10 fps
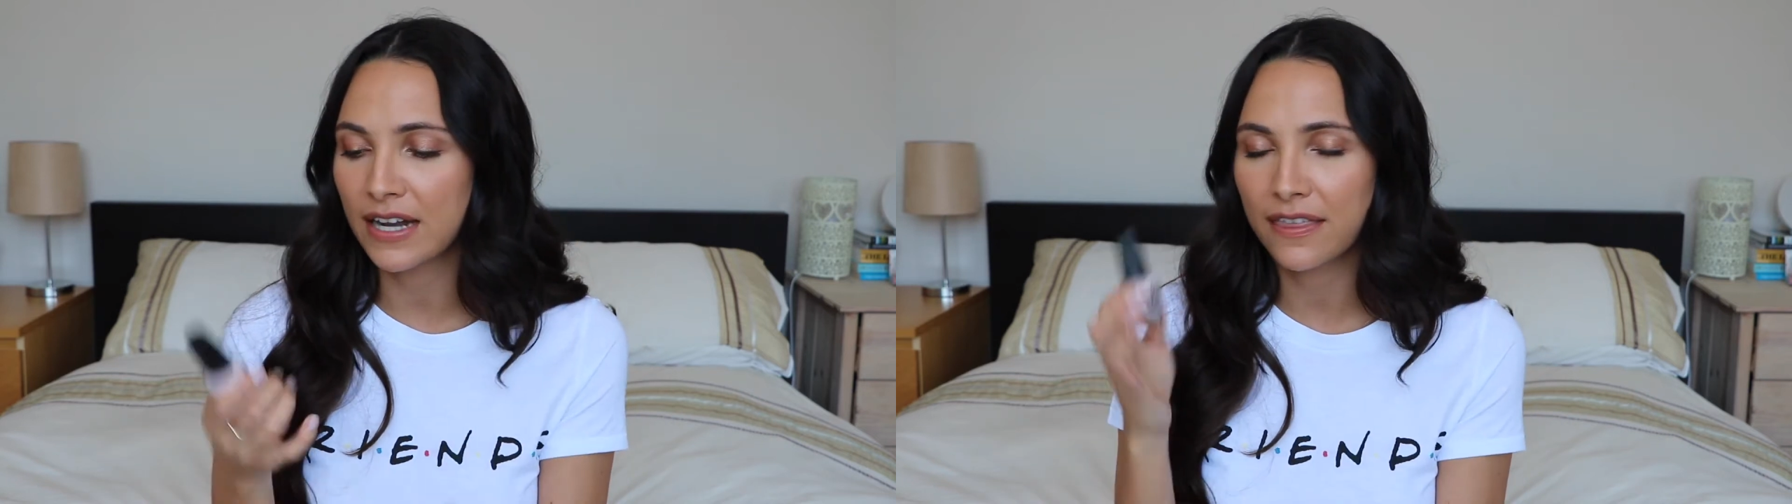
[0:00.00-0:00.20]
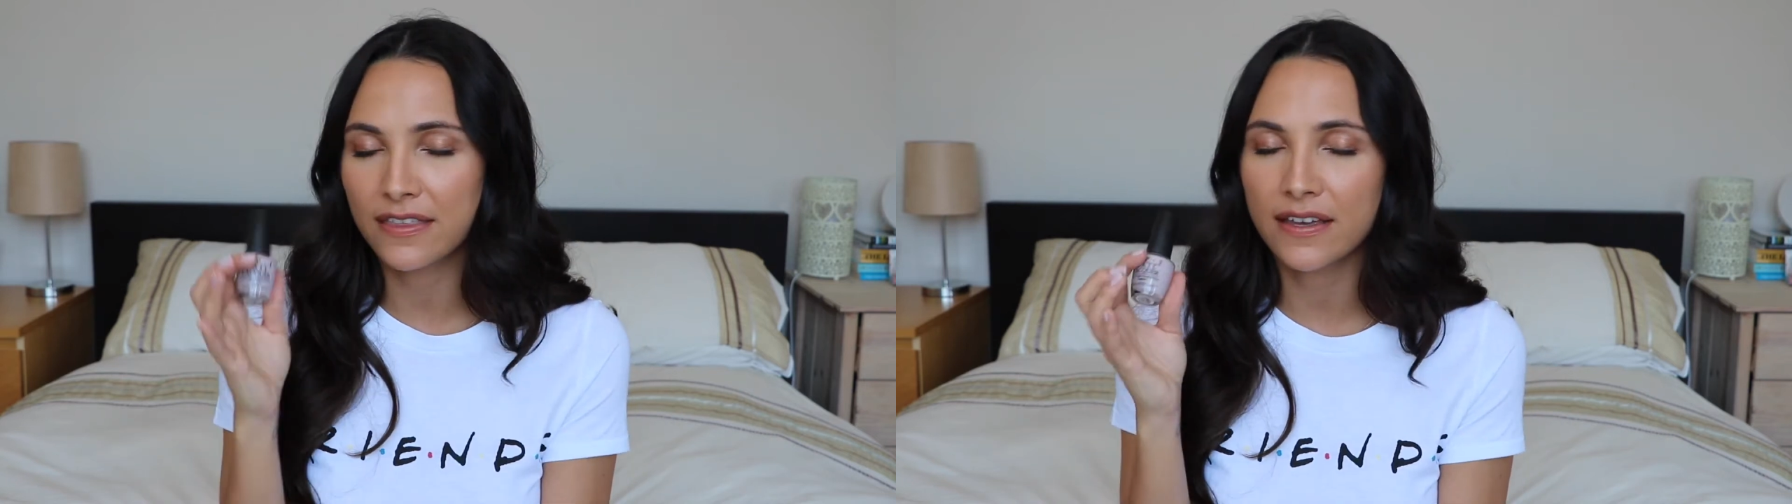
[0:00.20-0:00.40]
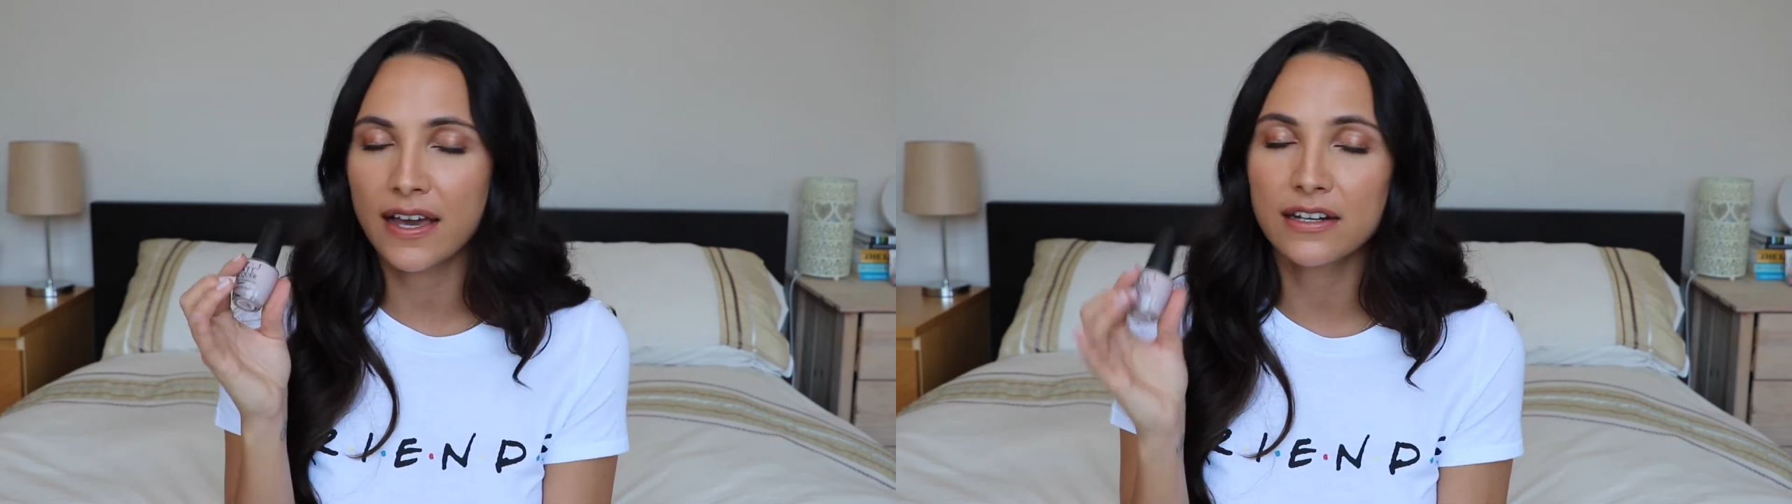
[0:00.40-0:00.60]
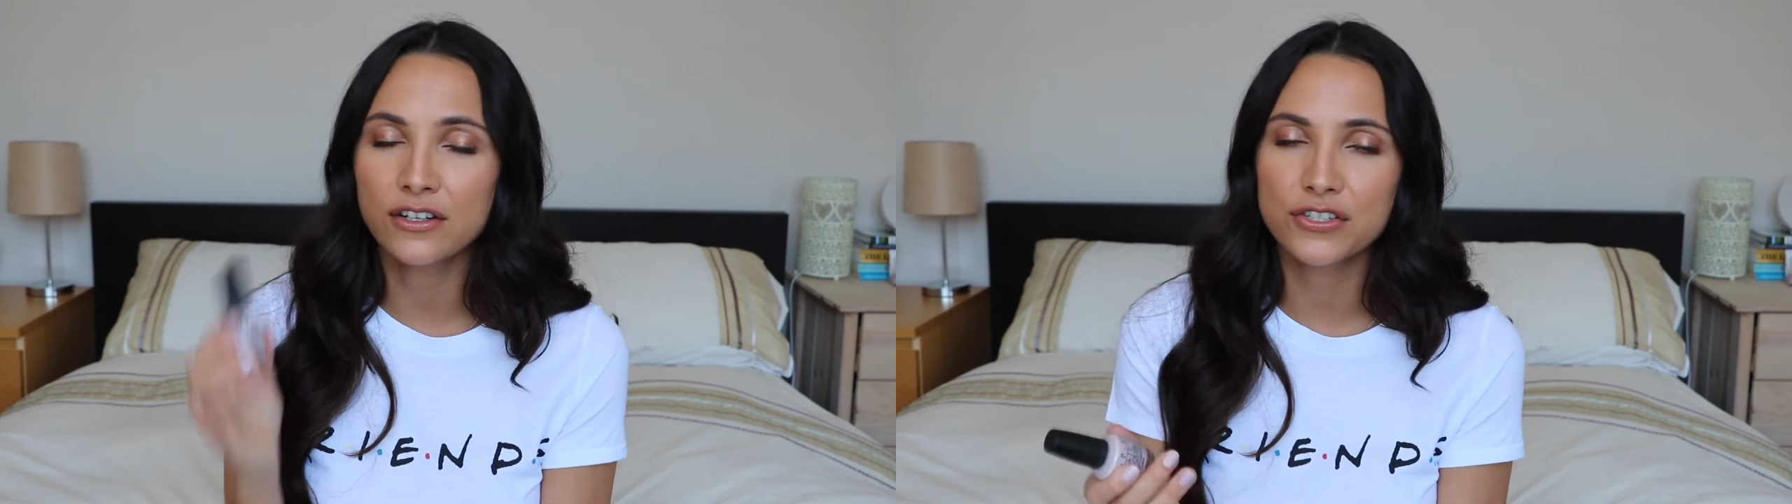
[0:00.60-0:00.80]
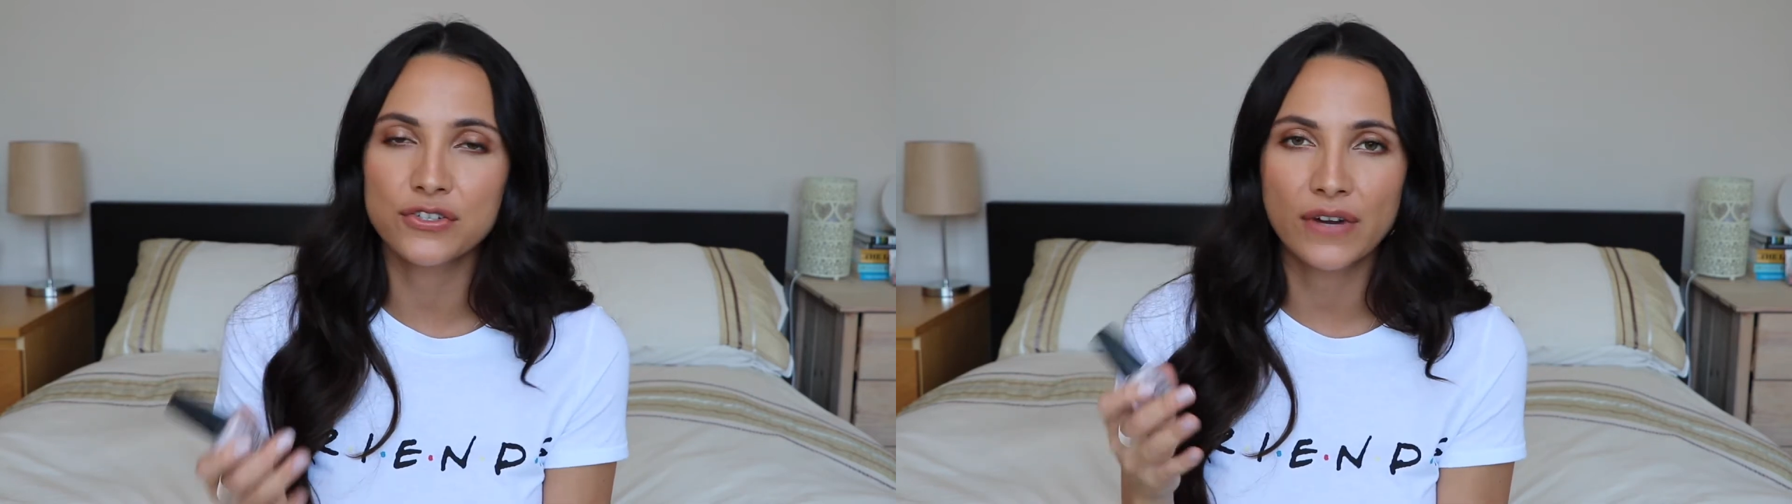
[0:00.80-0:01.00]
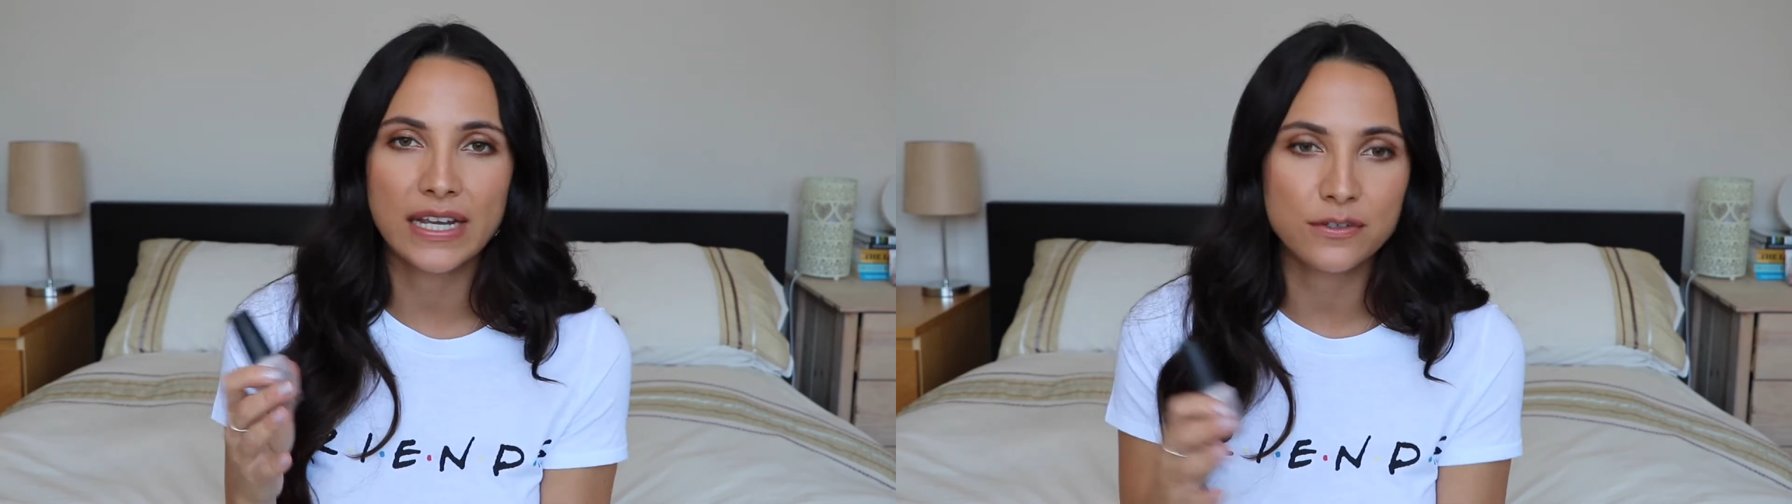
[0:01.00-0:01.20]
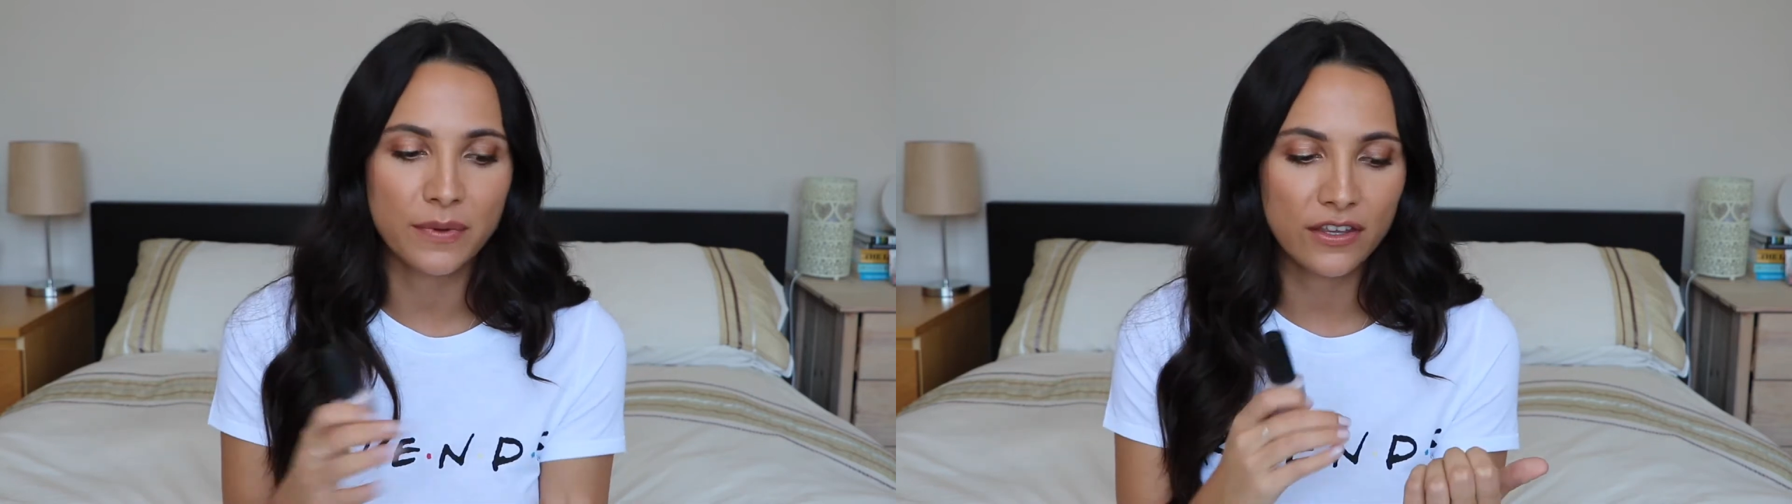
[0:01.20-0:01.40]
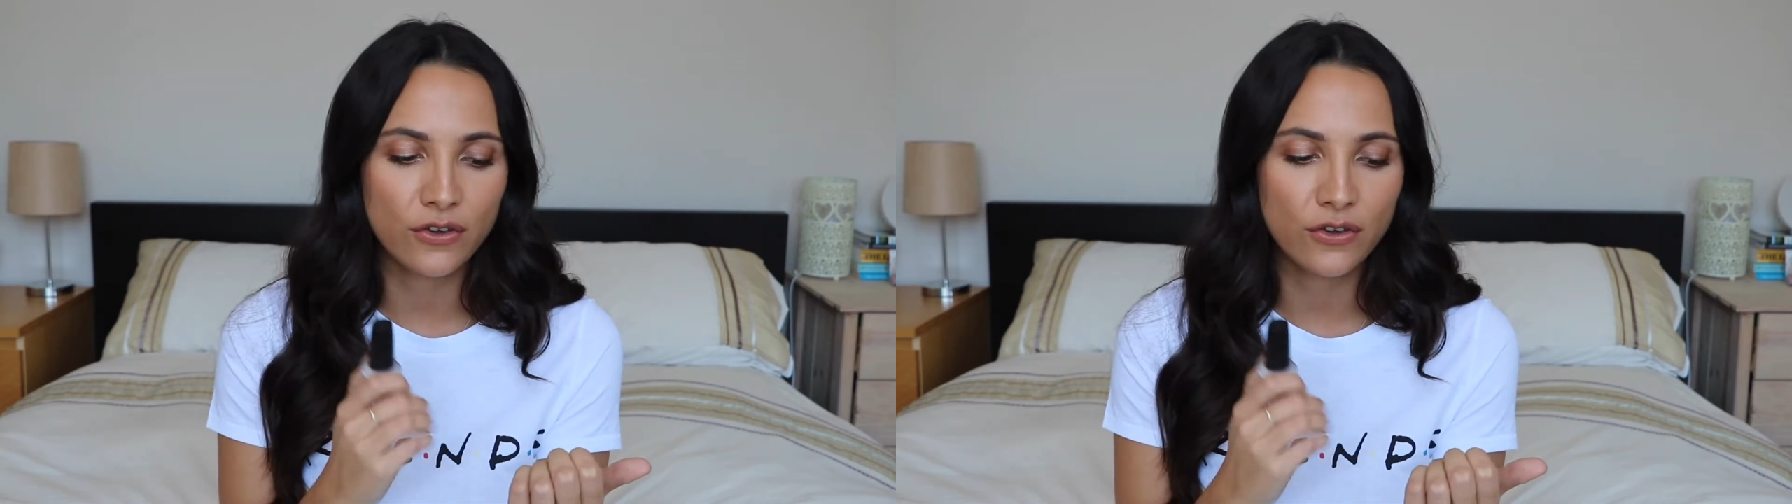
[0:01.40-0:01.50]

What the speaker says: and I think the color looks great whether